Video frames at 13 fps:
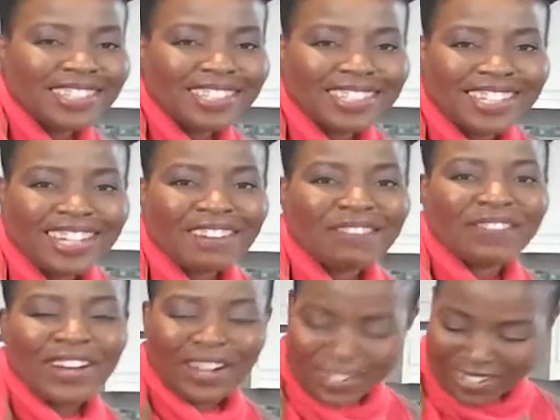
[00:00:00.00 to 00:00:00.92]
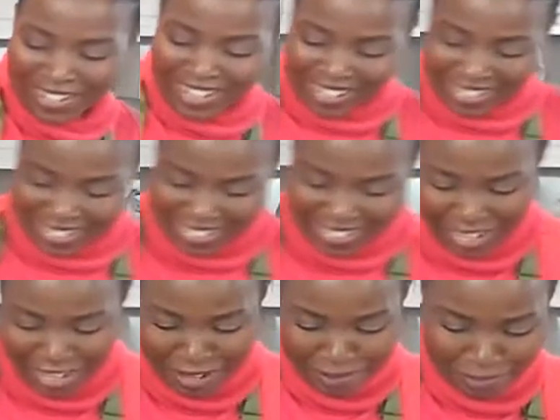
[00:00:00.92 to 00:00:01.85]
A
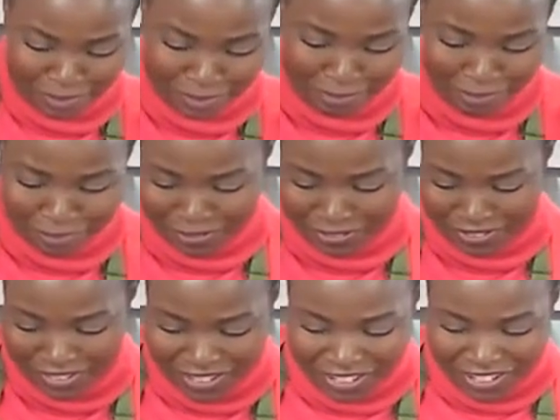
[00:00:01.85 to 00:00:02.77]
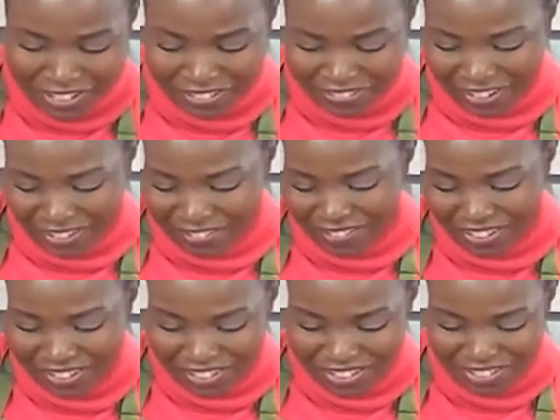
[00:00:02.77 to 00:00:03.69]
tablespoon of
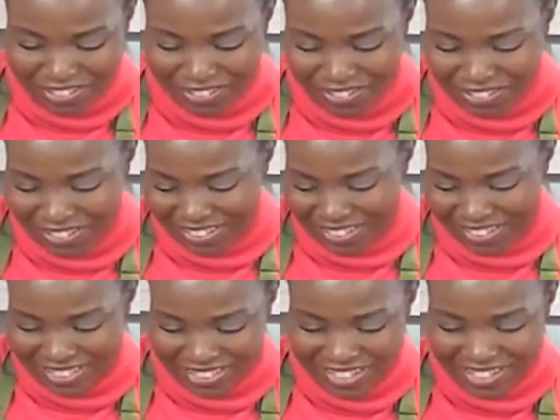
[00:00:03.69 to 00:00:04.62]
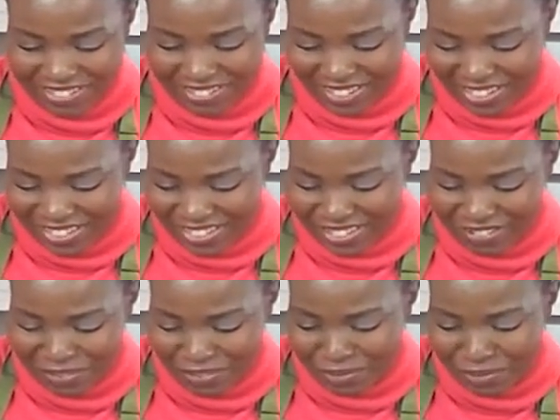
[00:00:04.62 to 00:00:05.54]
avocado oil. I'm going to stir it in so
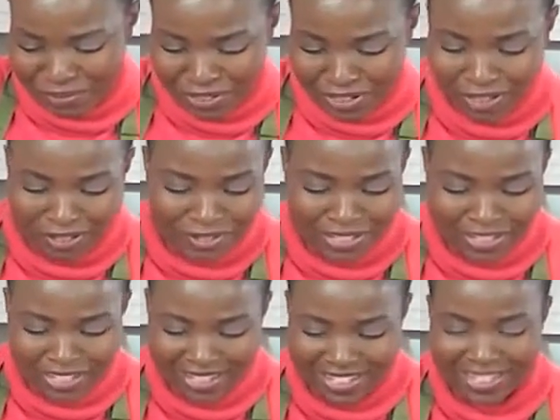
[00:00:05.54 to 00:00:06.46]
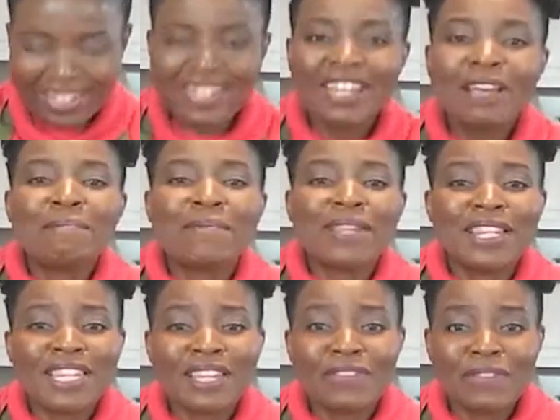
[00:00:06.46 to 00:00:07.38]
it's all coated.
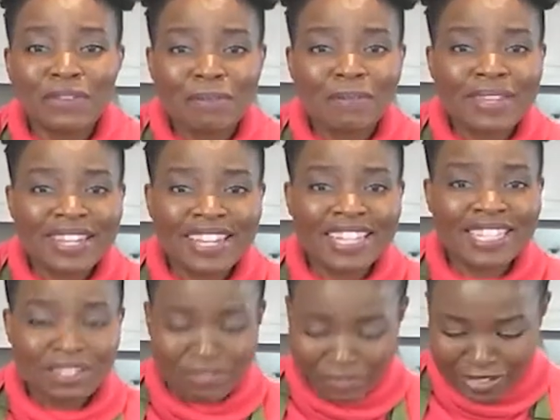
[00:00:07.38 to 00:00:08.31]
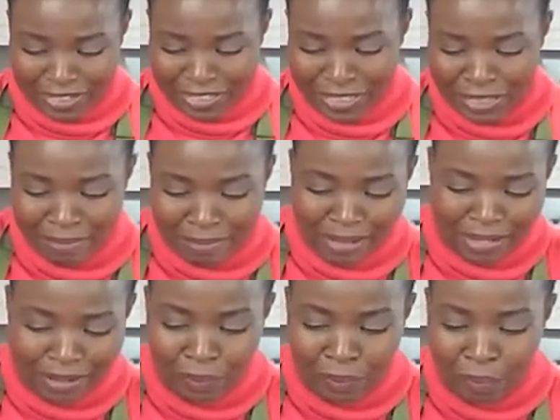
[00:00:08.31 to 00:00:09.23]
Believe you me, it's already
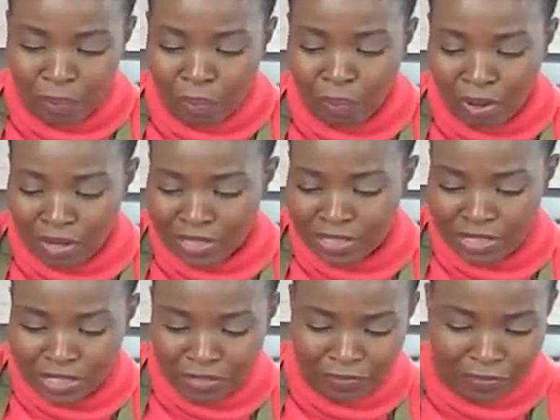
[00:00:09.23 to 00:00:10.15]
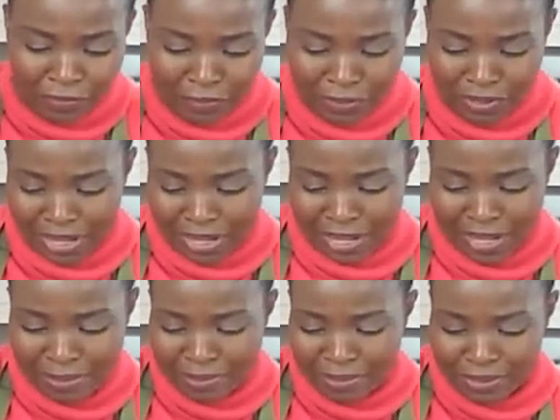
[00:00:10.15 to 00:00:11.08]
smelling wonderful.
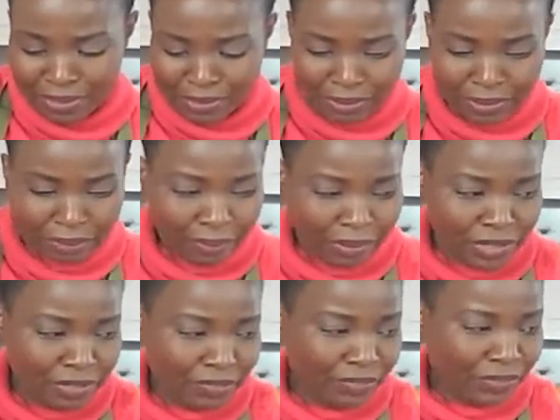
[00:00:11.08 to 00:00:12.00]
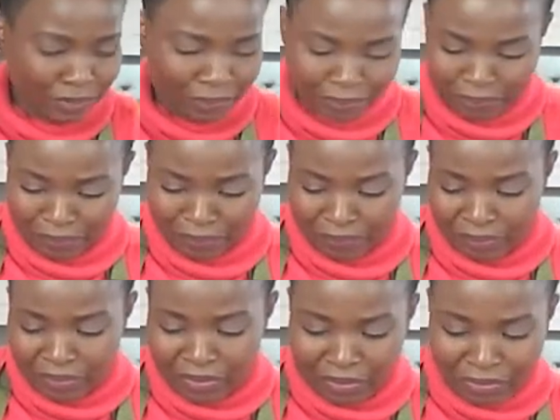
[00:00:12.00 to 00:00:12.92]
Absolutely wonderful.
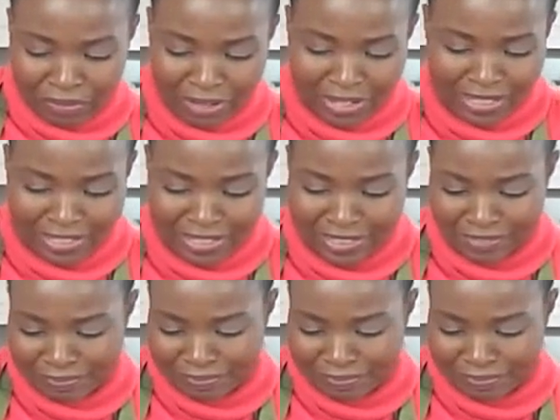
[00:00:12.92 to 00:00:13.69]
Right.